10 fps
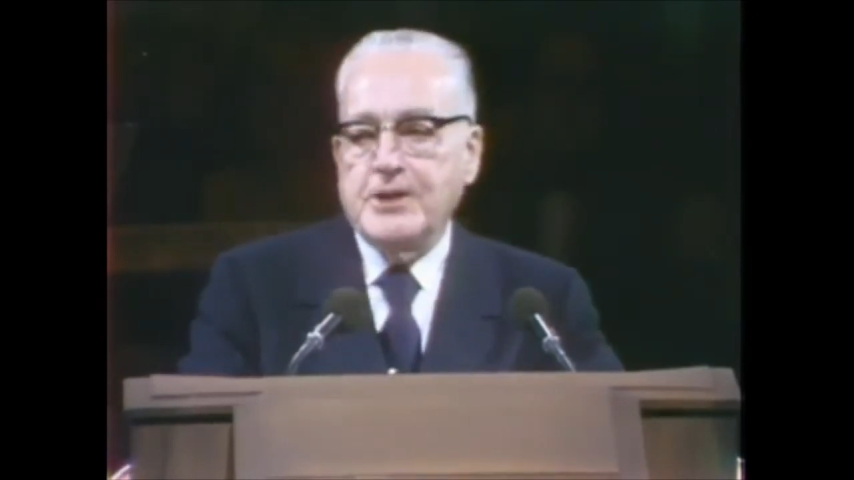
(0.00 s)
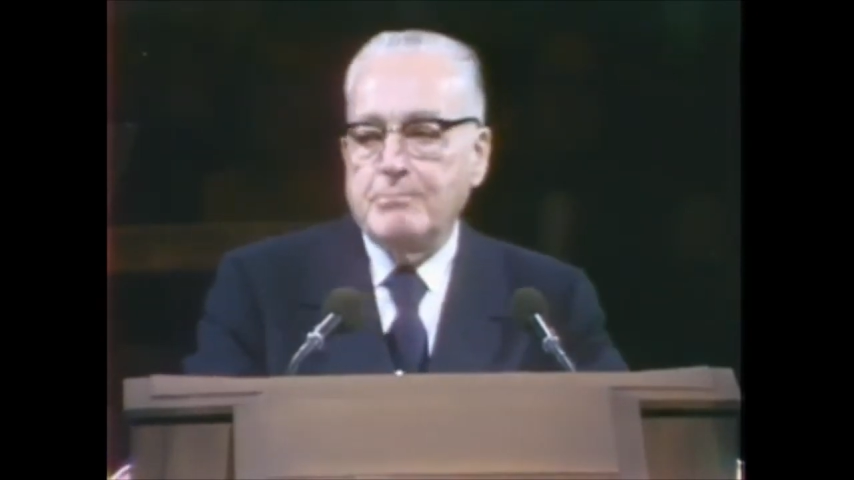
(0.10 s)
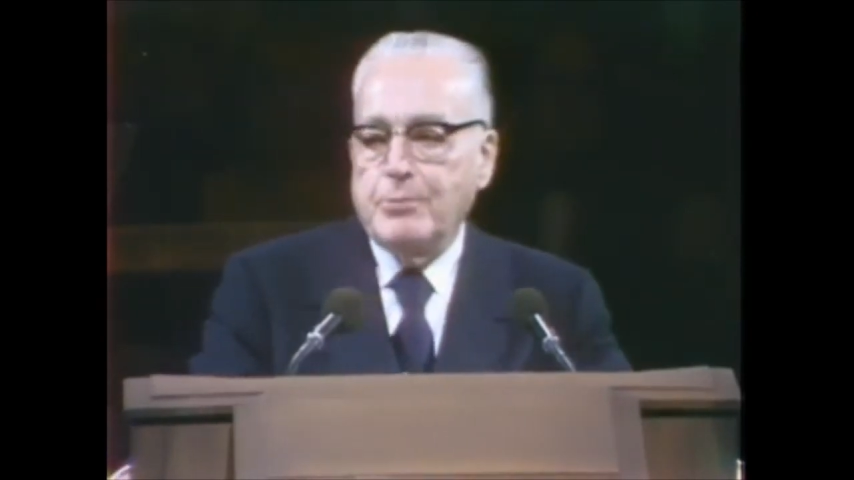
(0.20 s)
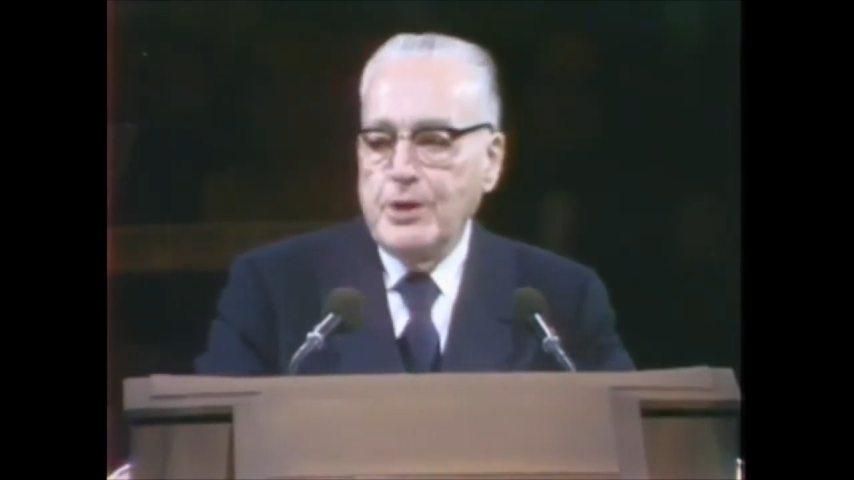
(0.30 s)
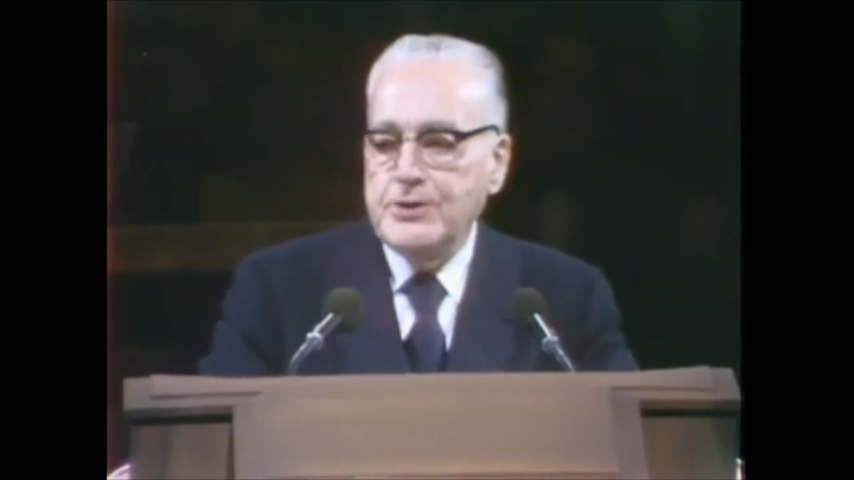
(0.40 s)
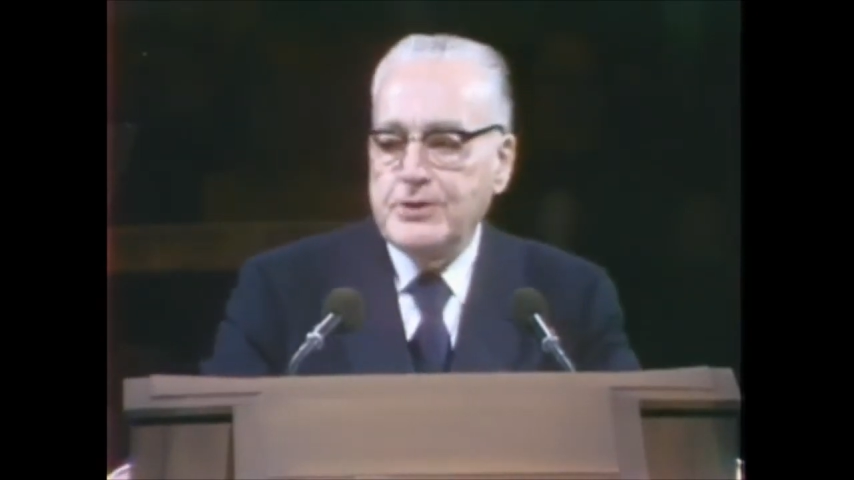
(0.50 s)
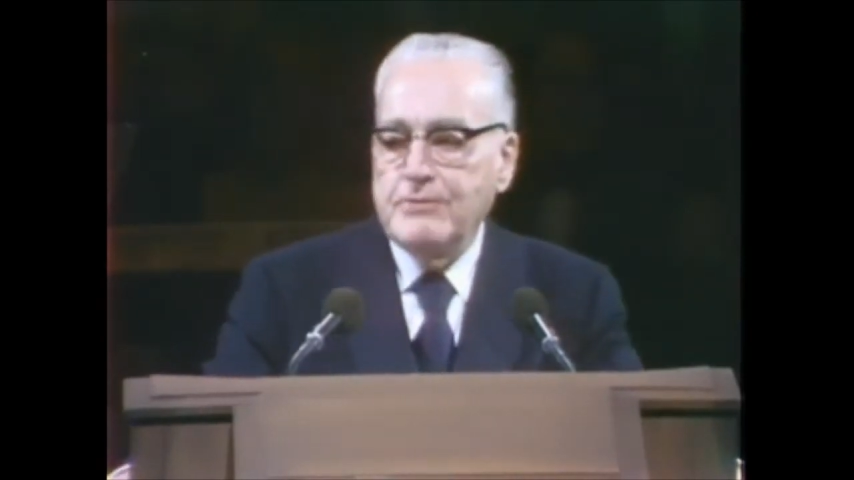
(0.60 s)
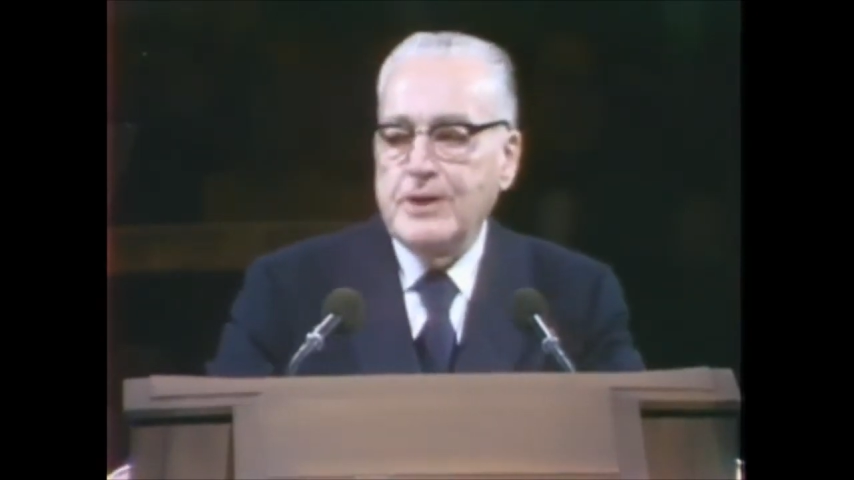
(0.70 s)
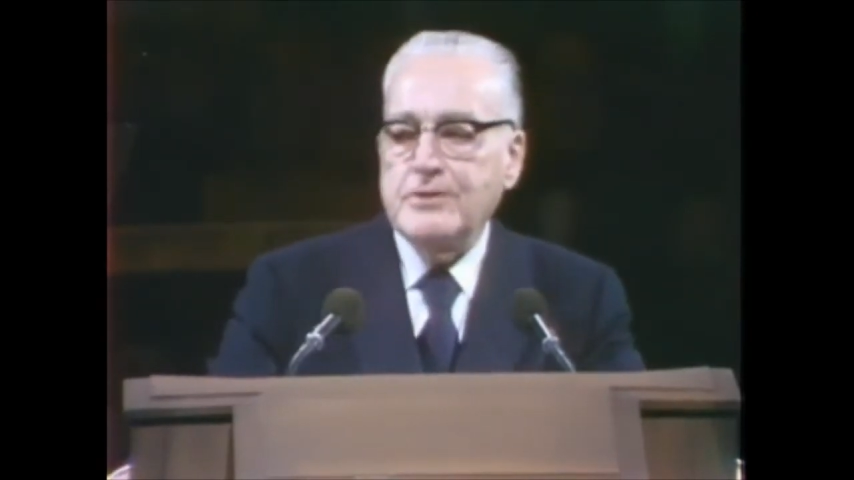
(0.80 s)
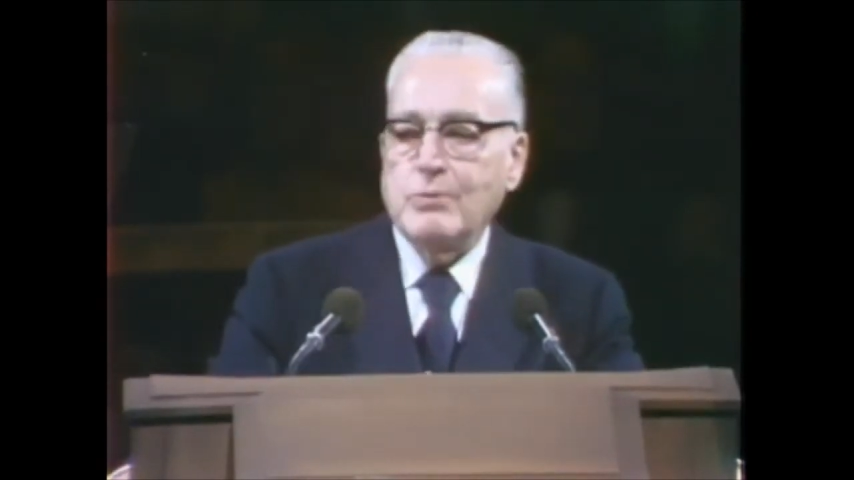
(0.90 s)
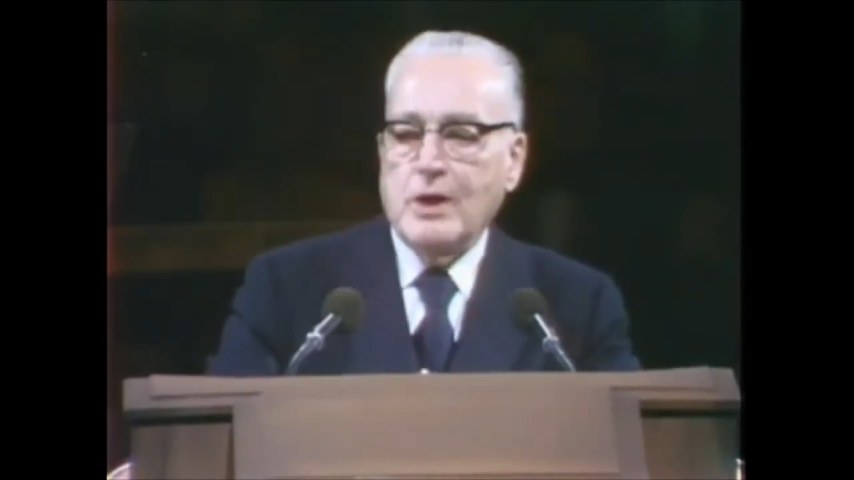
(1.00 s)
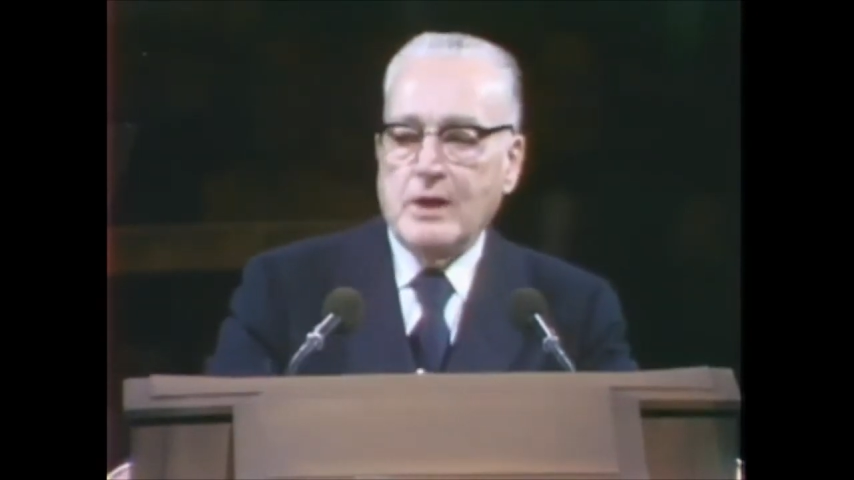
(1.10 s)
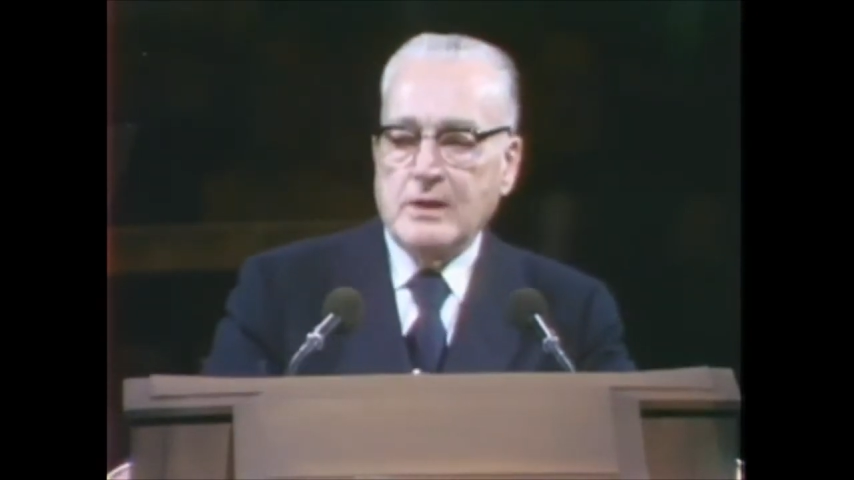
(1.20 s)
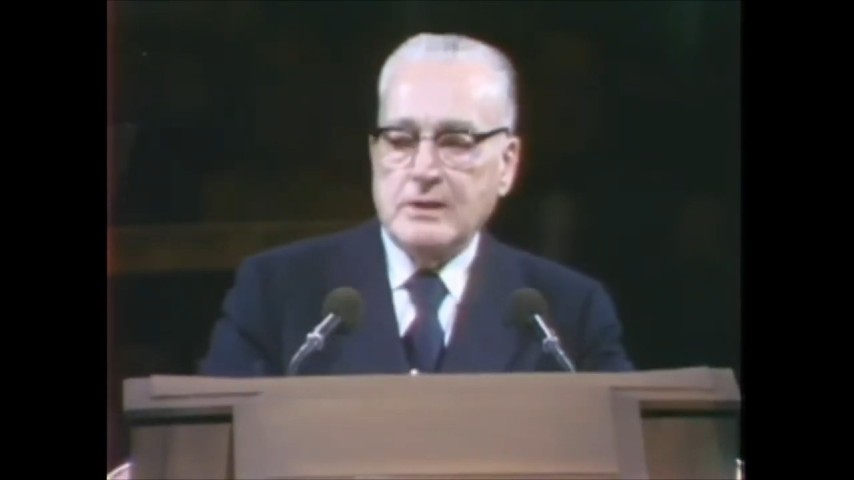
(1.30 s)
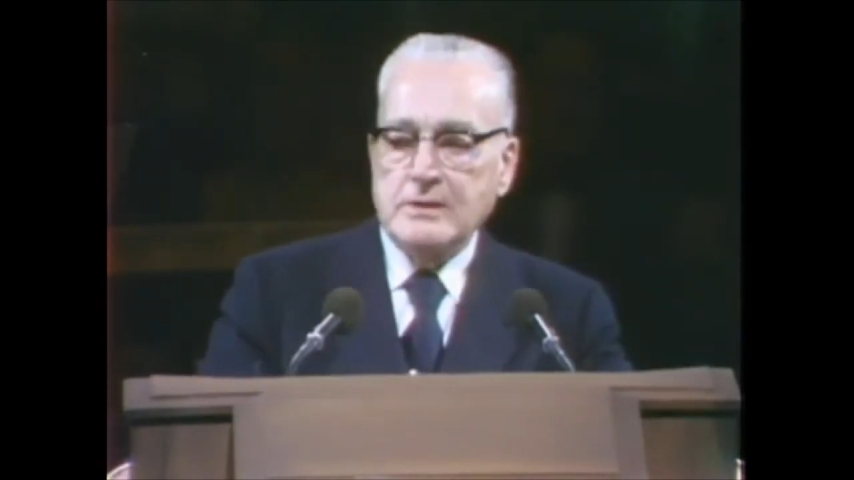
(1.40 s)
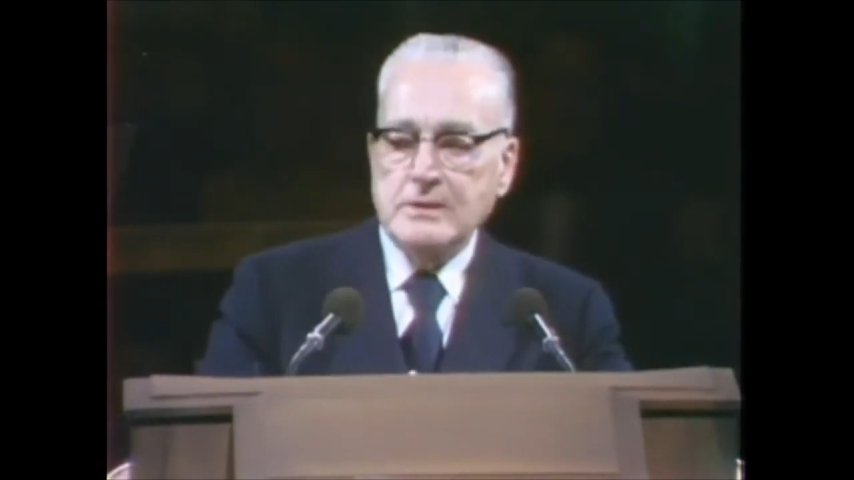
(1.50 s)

the Prince of this world